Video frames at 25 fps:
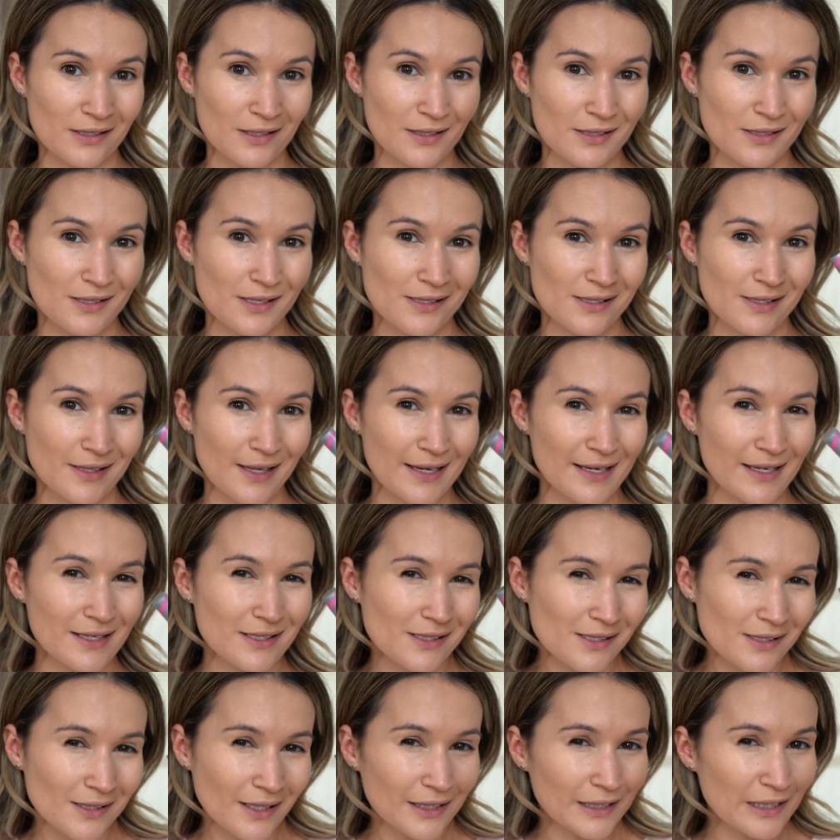This is like
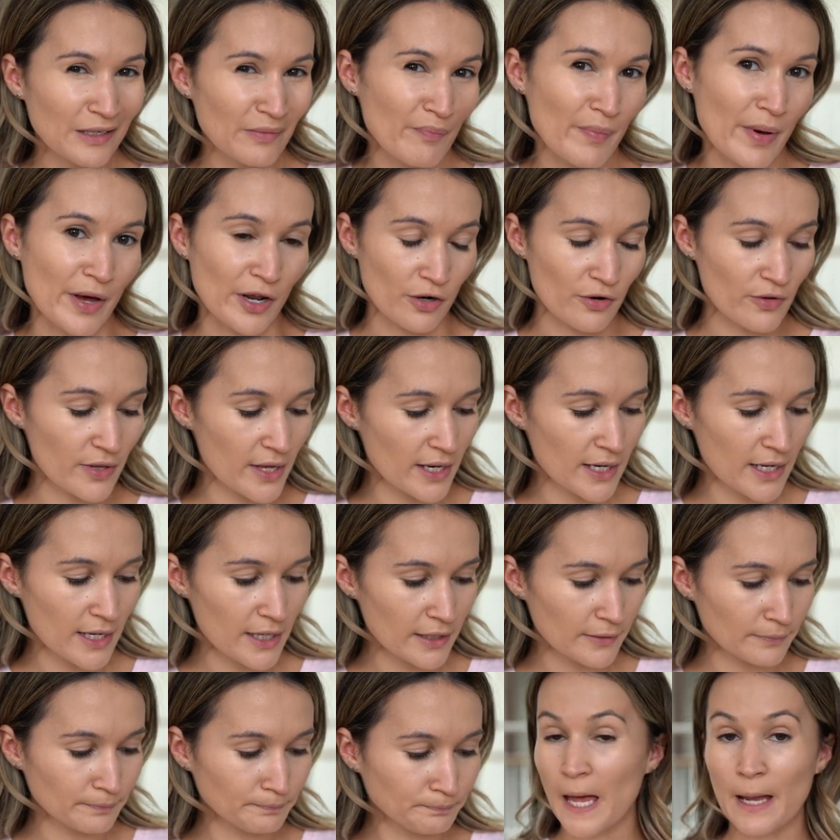slightly better than
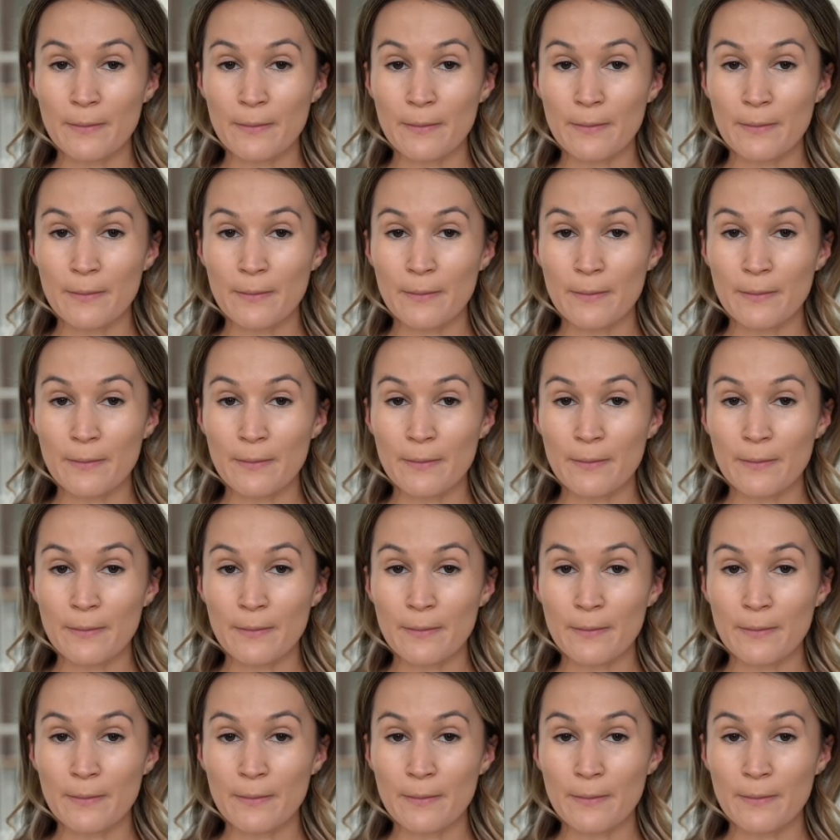it.